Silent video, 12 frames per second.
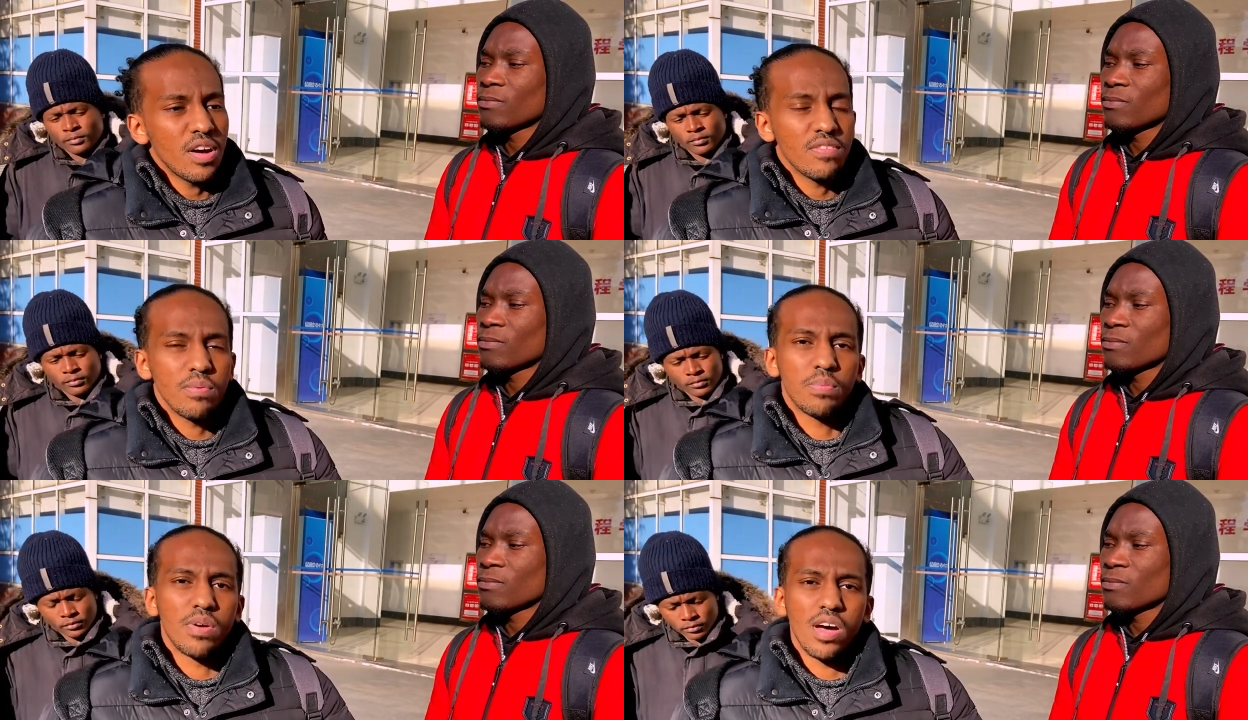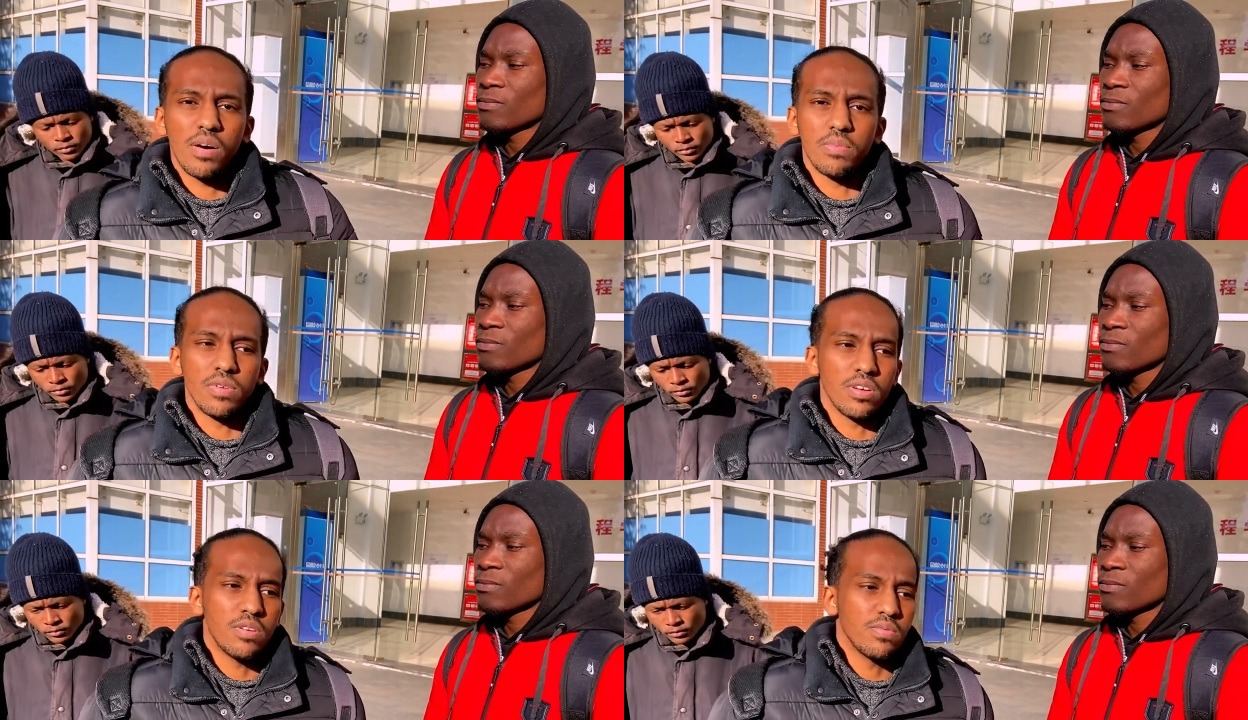Speaker 1: a
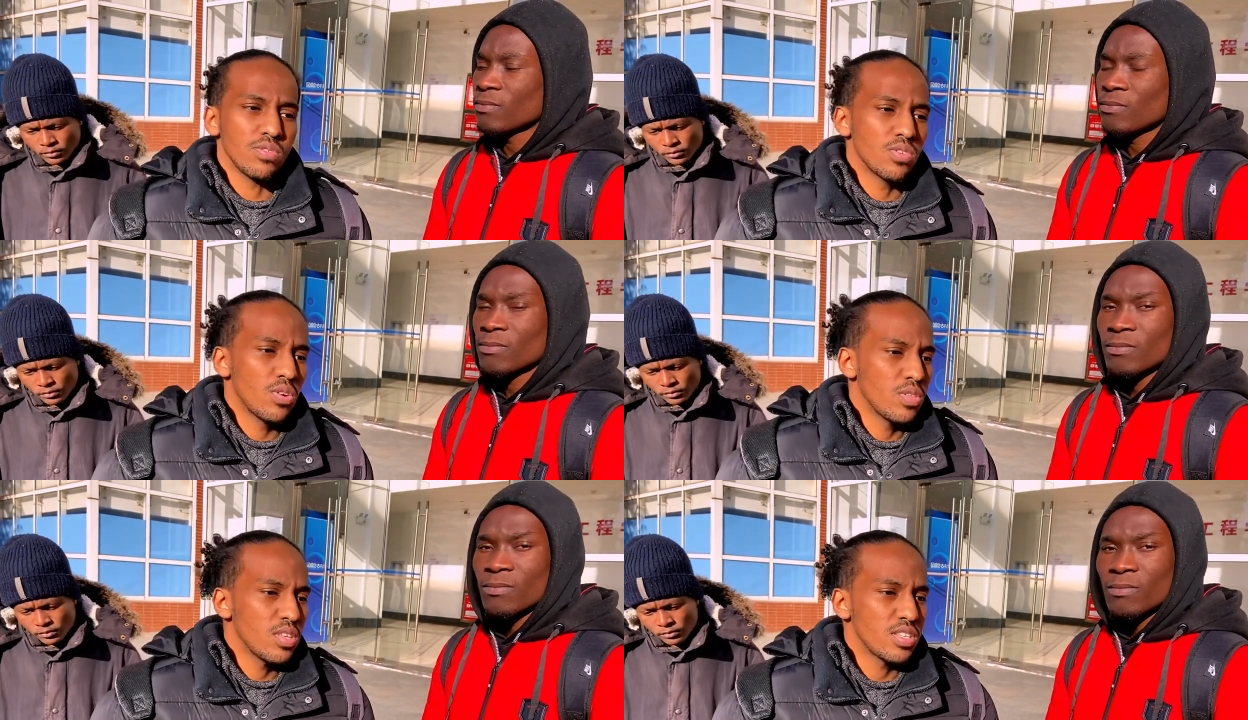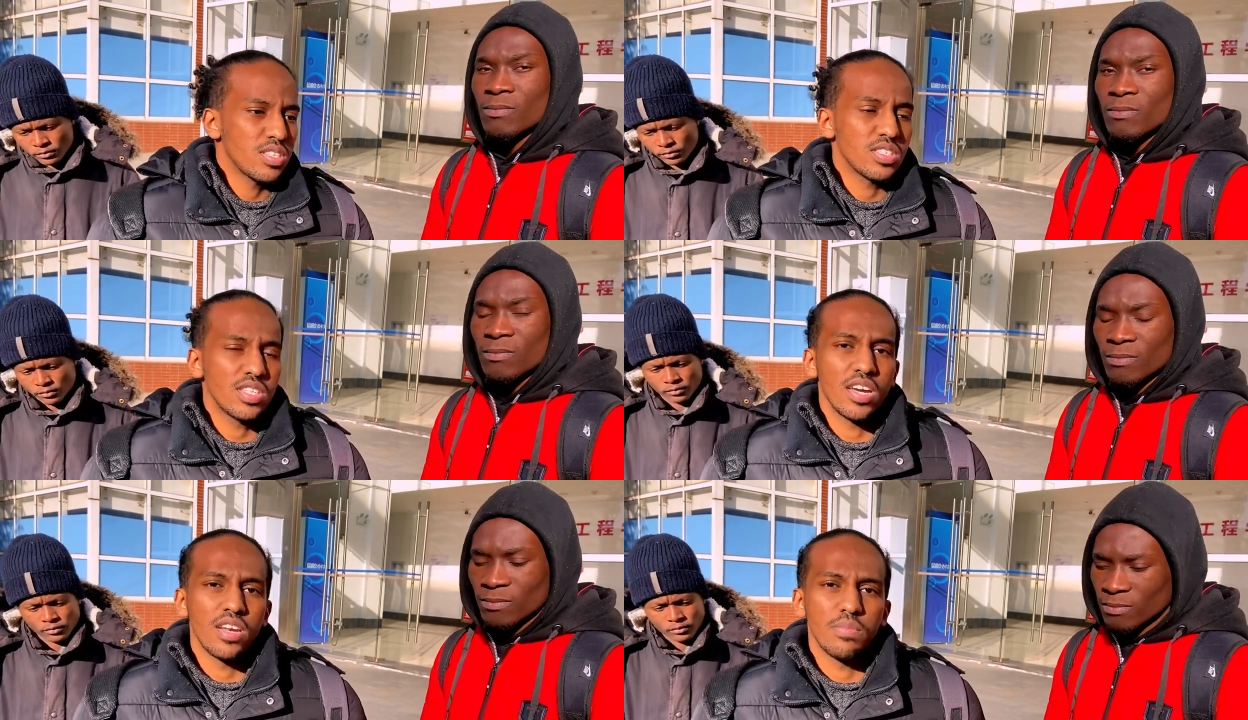problems, you know this
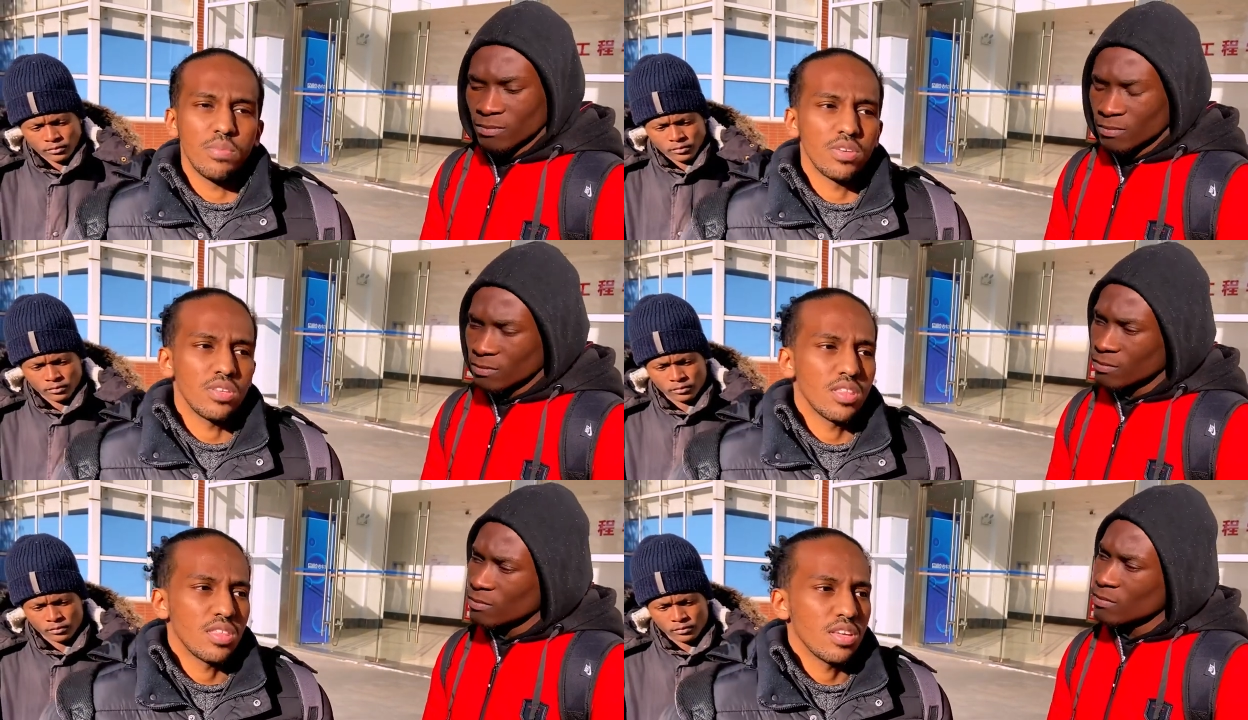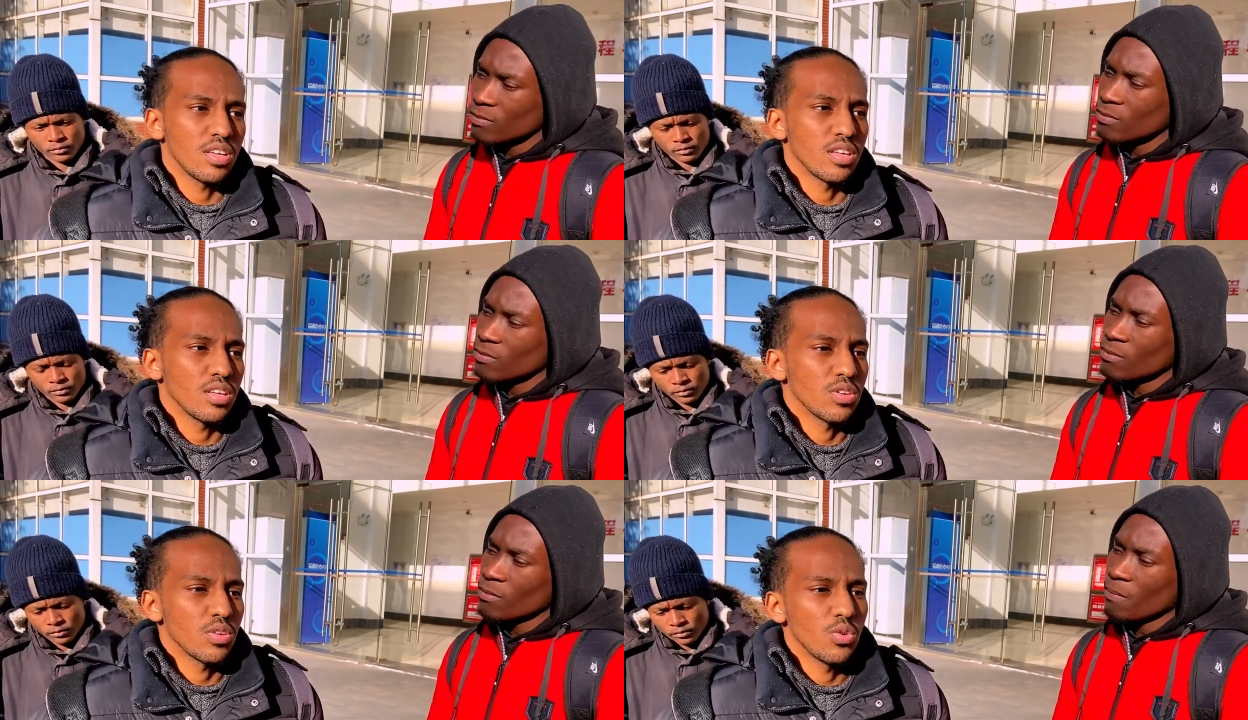China border
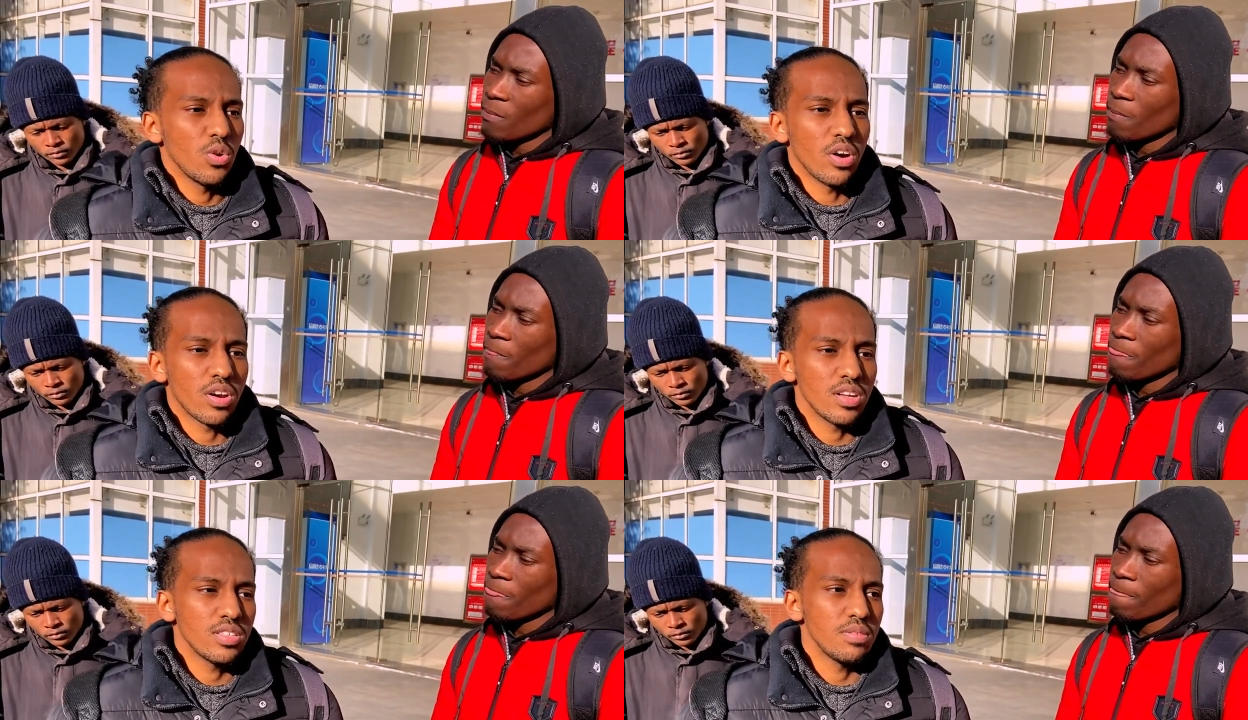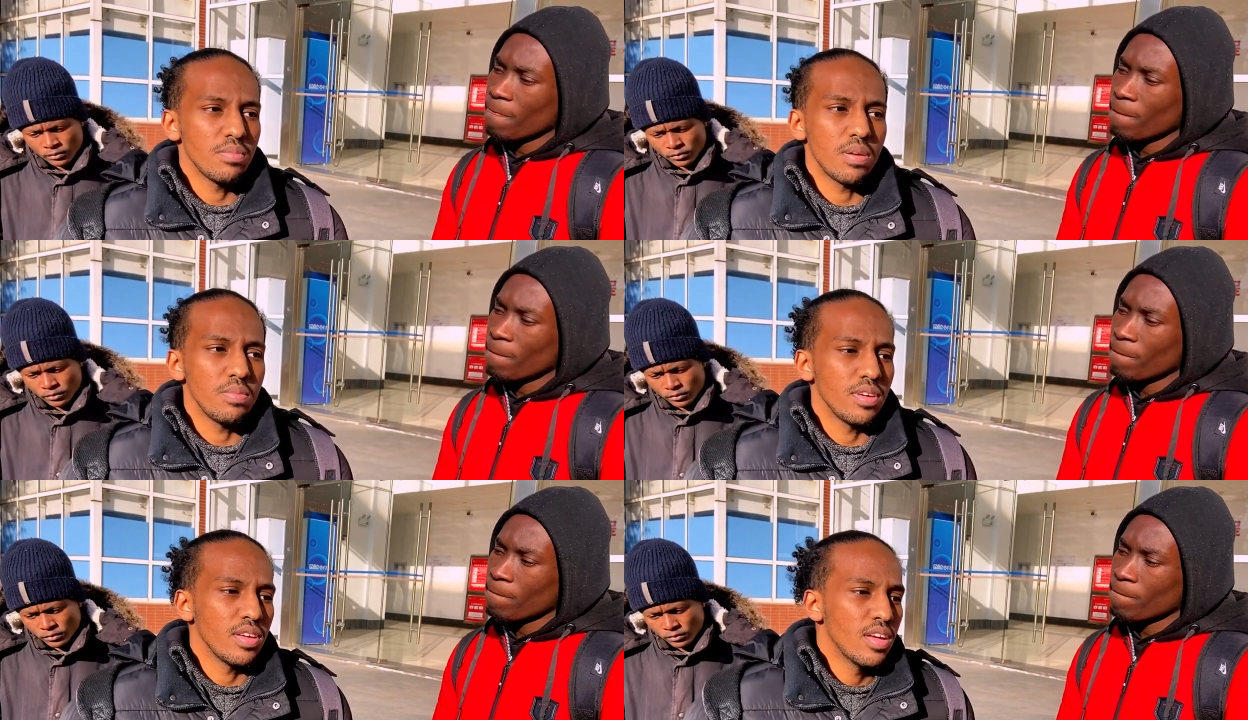thing. You already
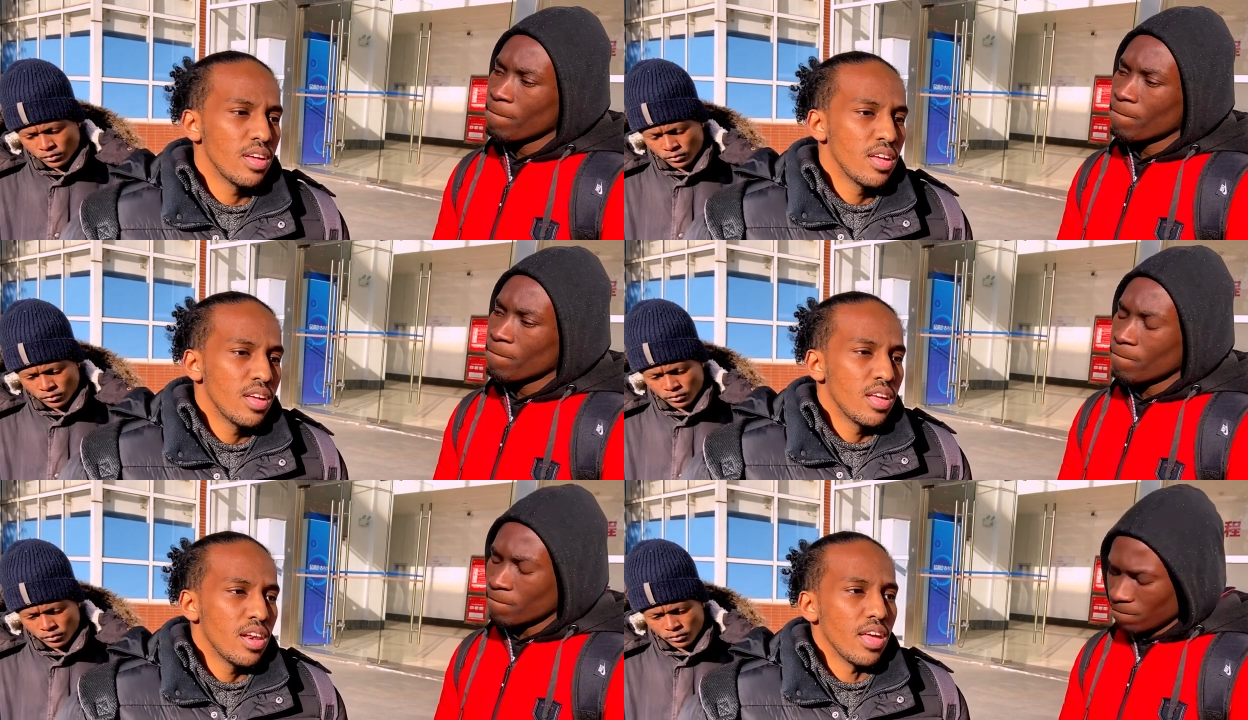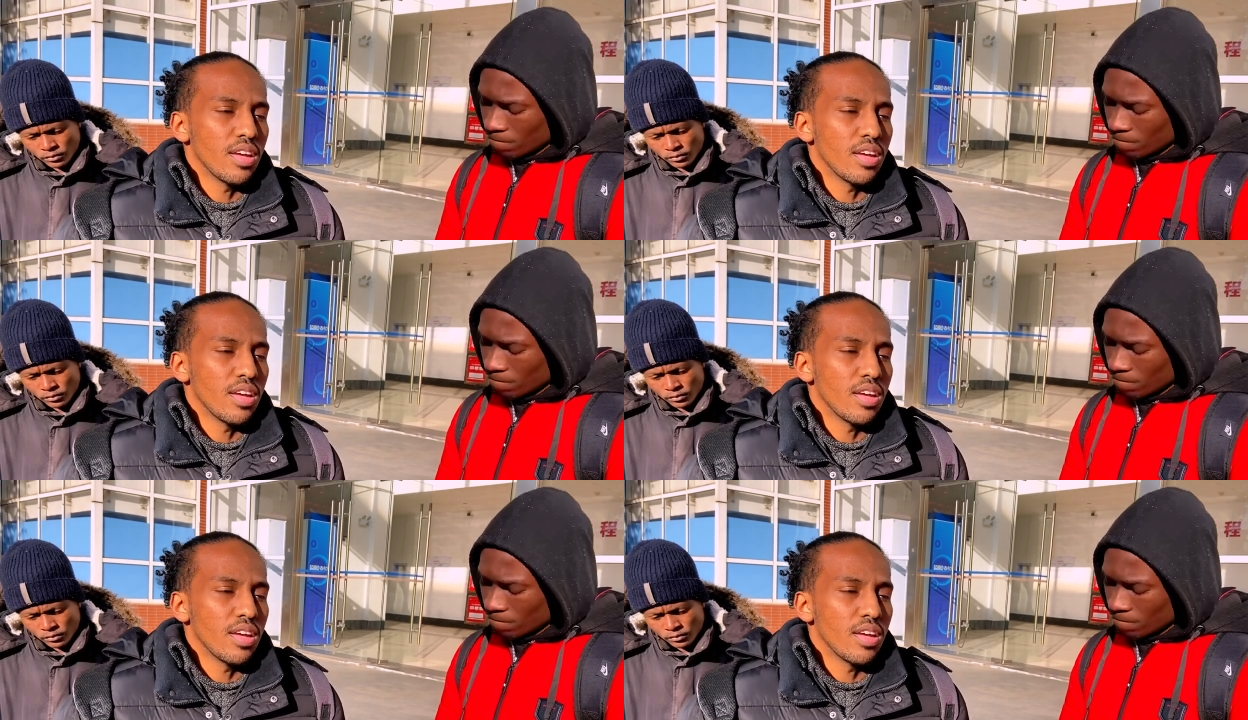maybe like